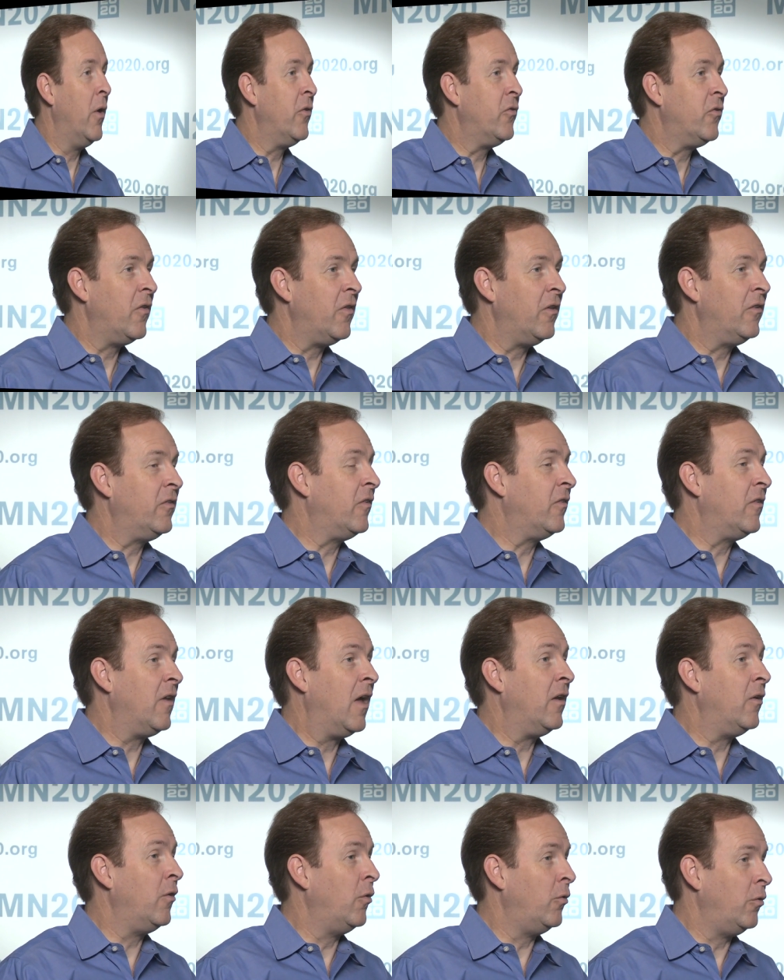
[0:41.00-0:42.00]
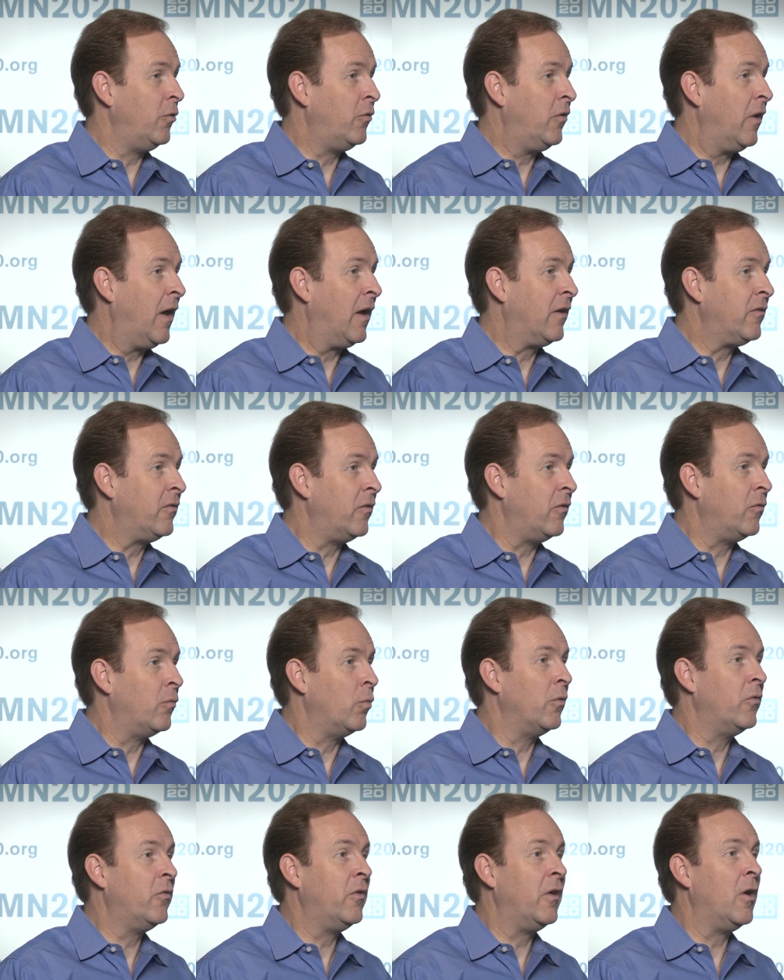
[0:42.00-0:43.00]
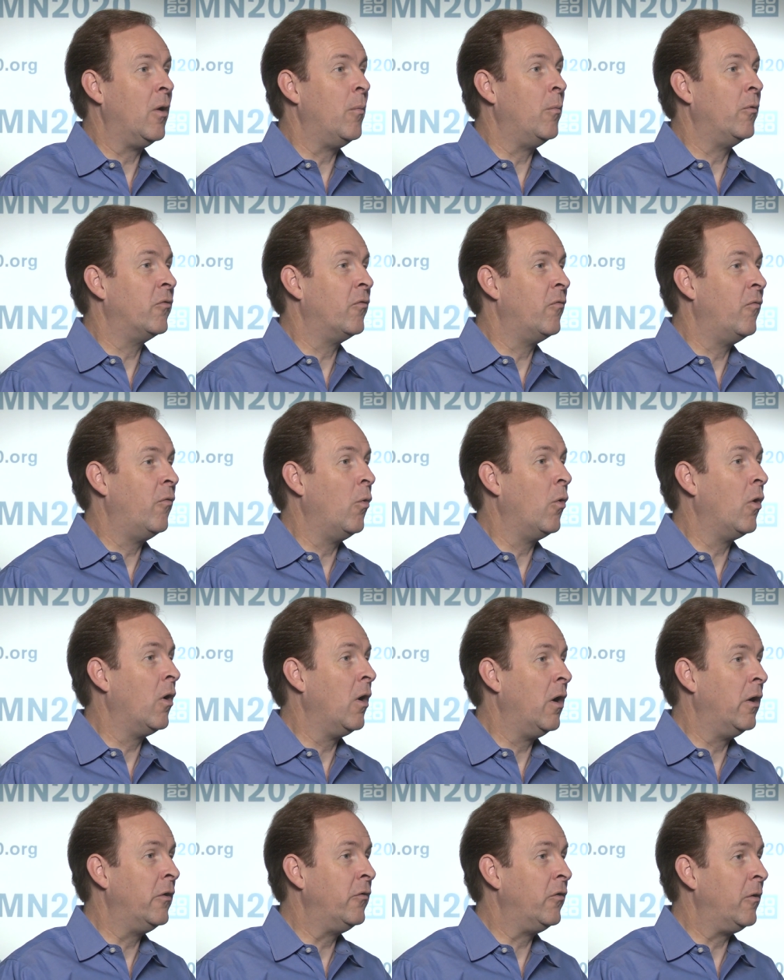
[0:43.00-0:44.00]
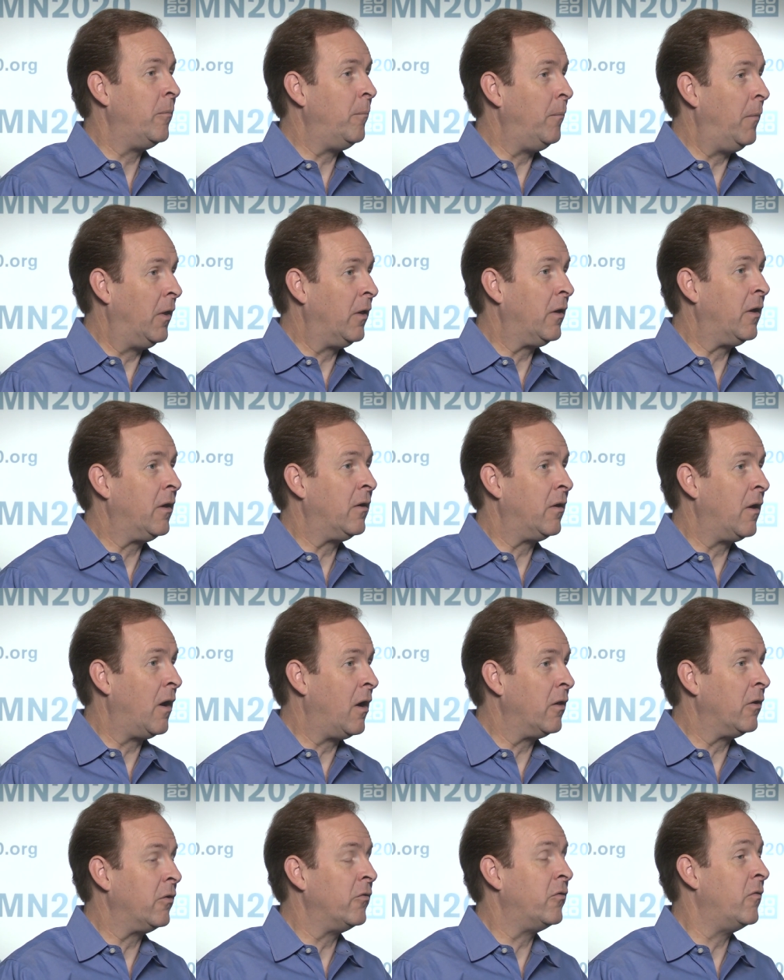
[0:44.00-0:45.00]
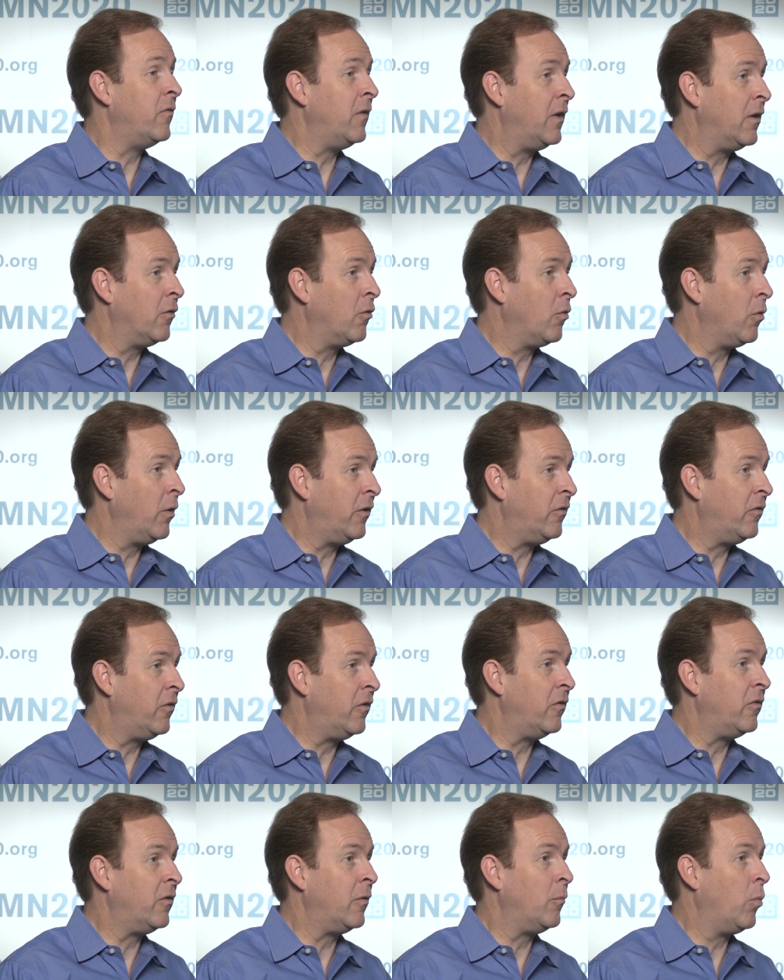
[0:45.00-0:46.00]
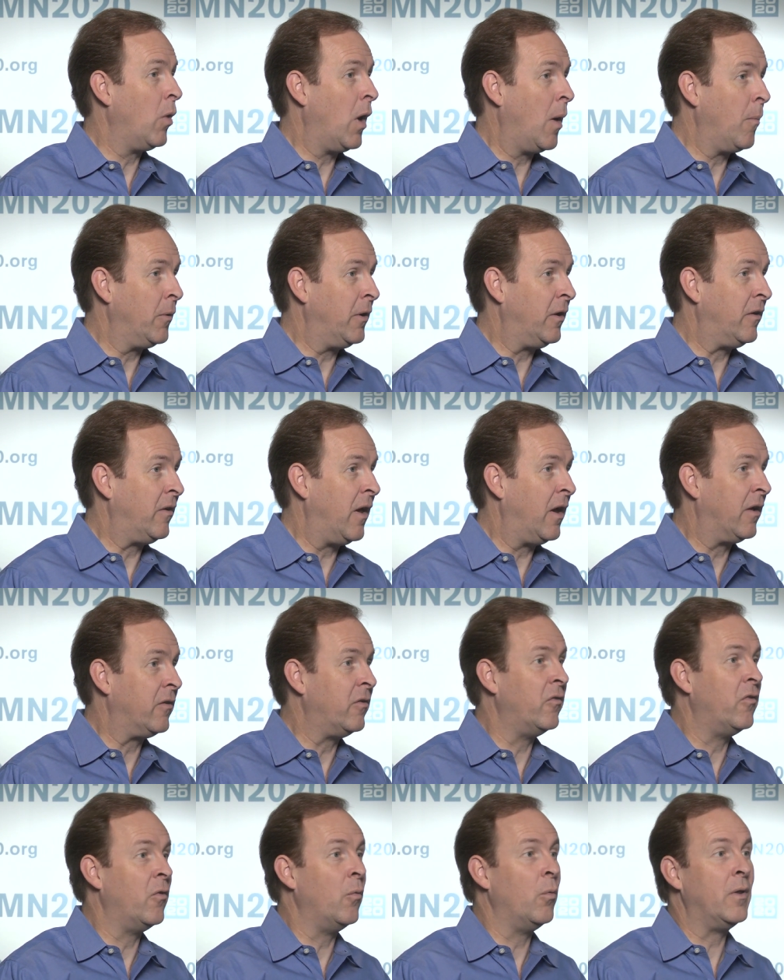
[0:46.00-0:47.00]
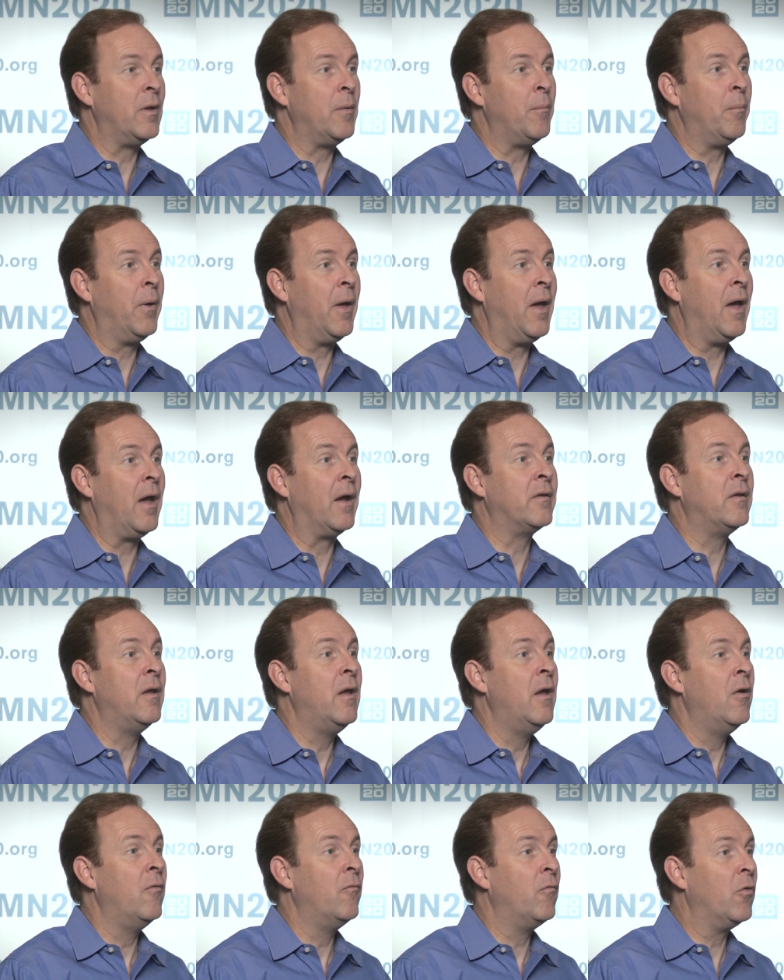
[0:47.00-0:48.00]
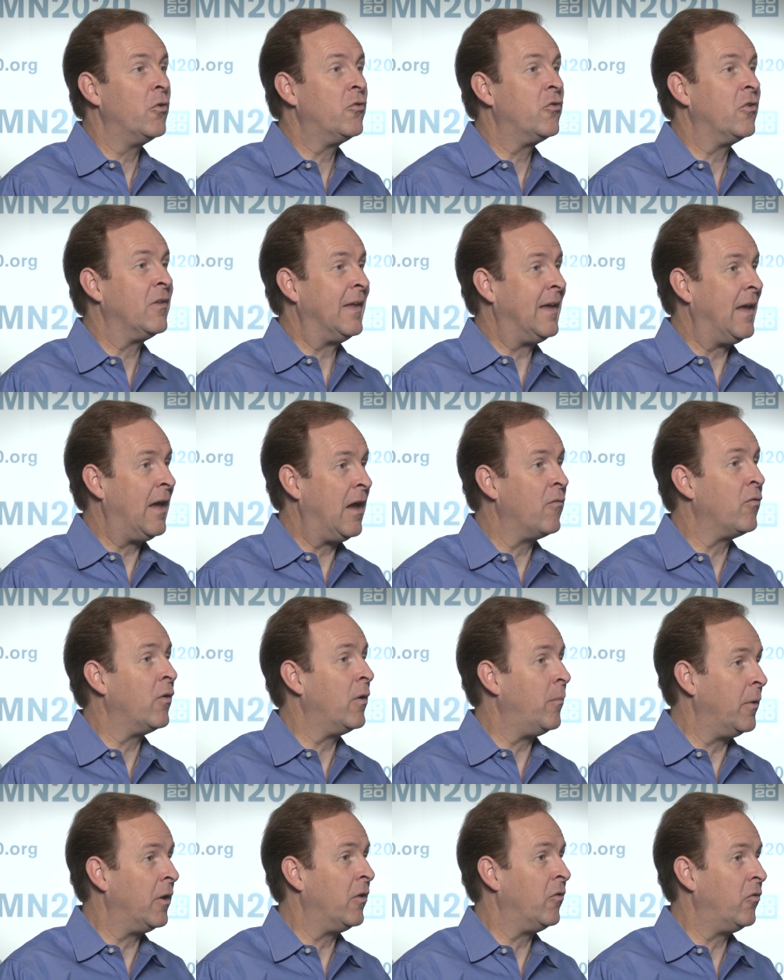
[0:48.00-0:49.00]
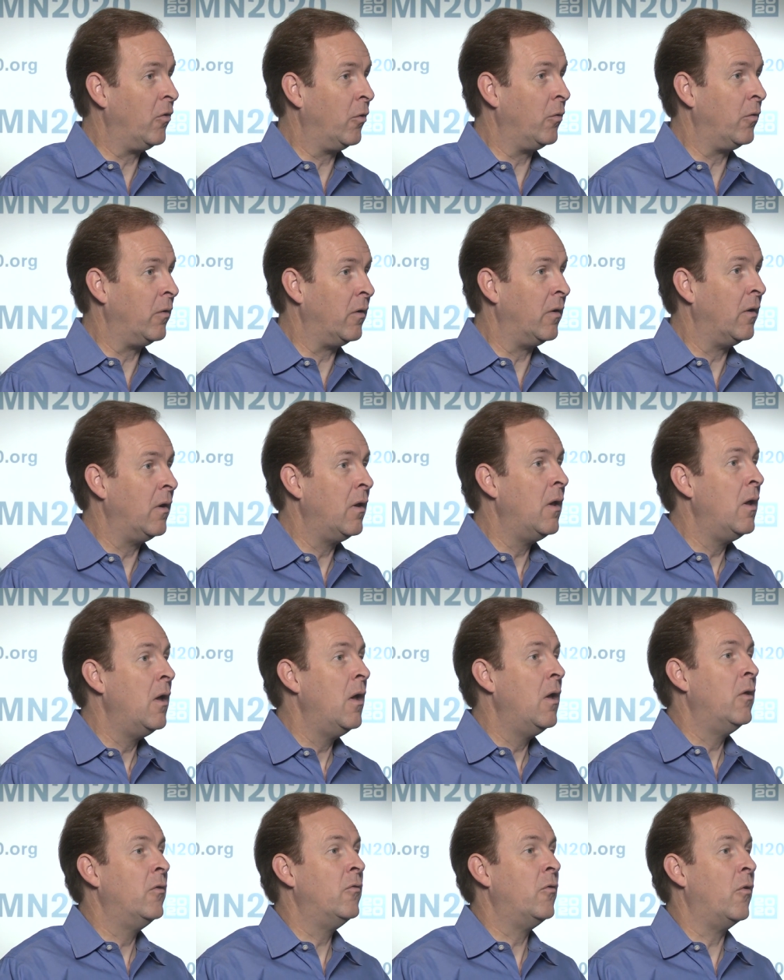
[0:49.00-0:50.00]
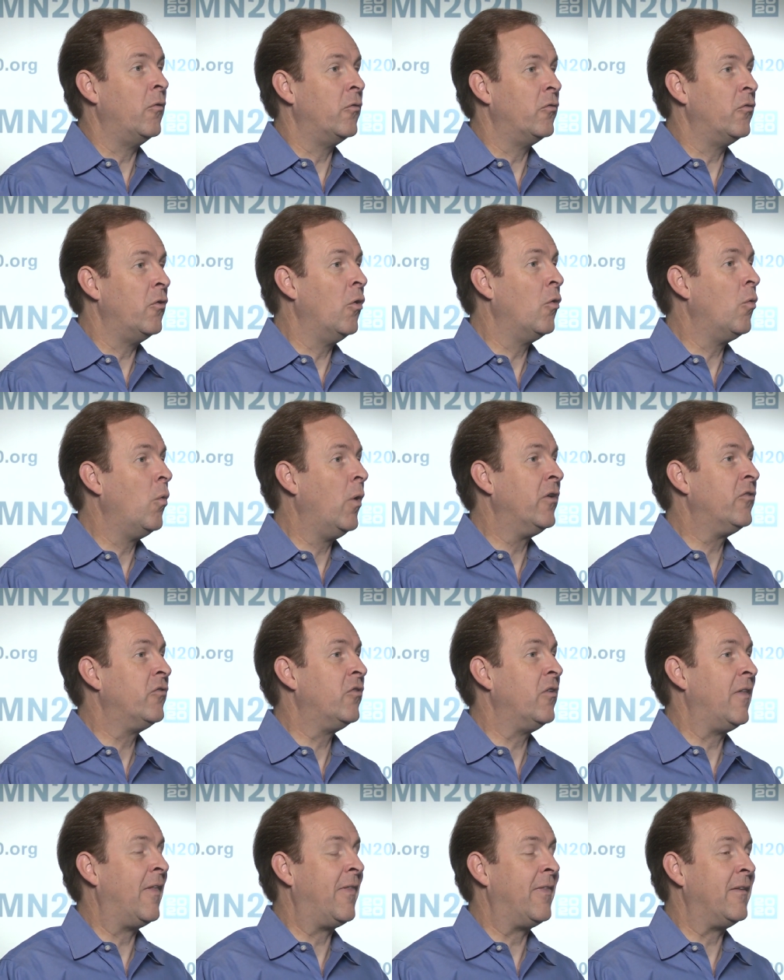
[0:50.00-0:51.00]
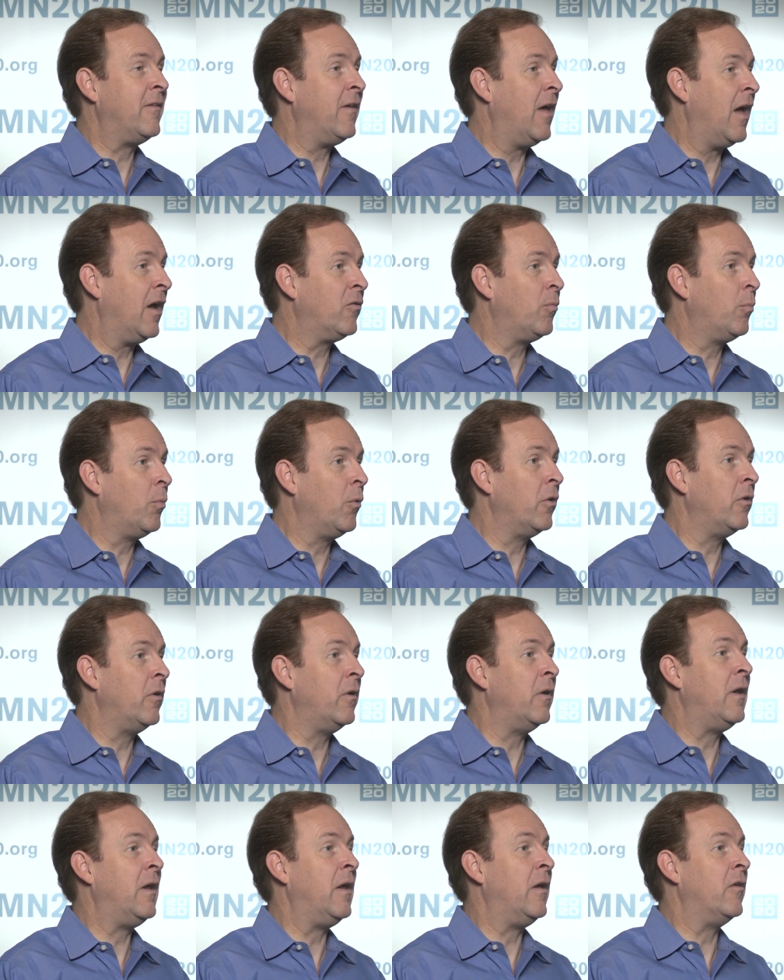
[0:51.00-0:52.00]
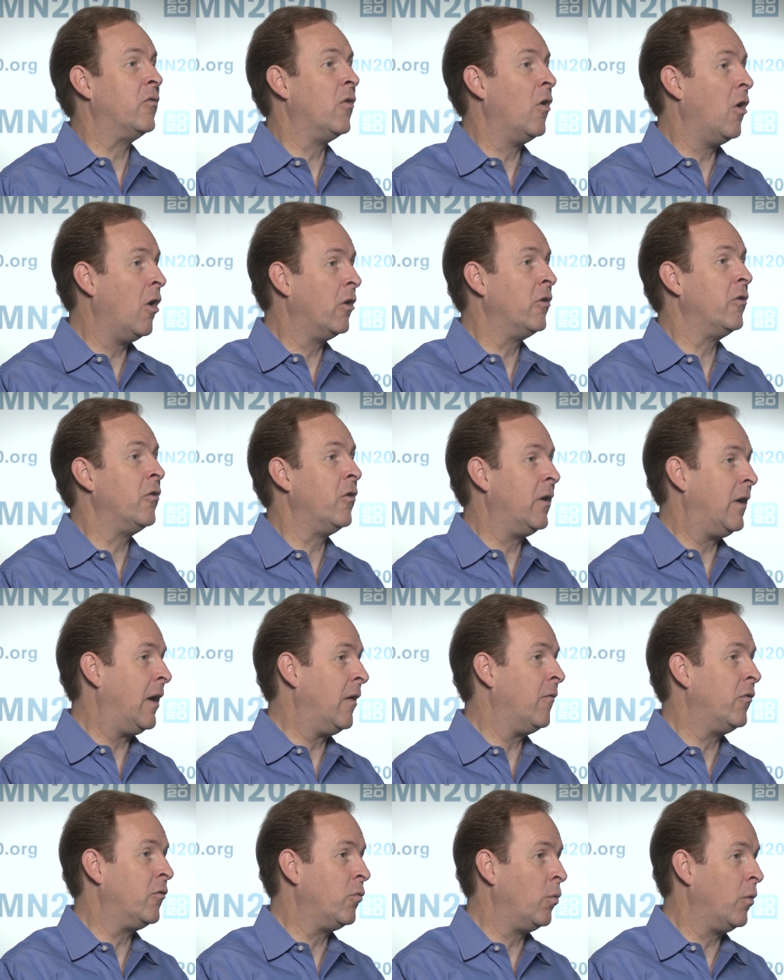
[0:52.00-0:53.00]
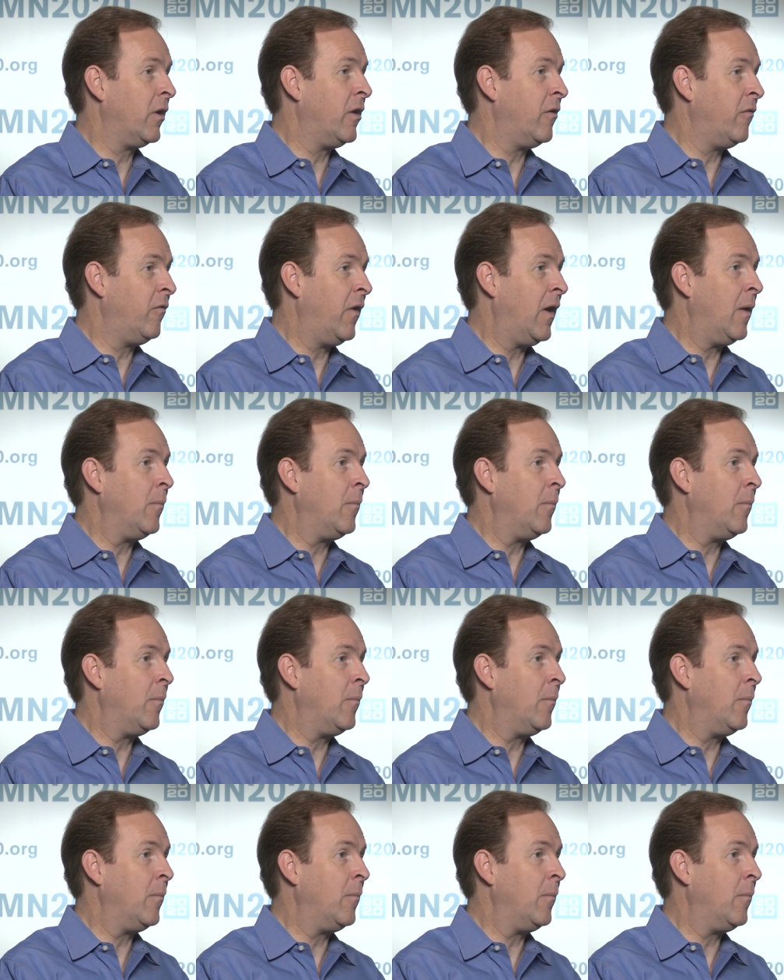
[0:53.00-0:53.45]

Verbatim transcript: question, this is not no new taxes. We're seeing almost $400 million of increases in property taxes that will impact virtually every Minnesotan. So there's no question that the tax burden is harder on average working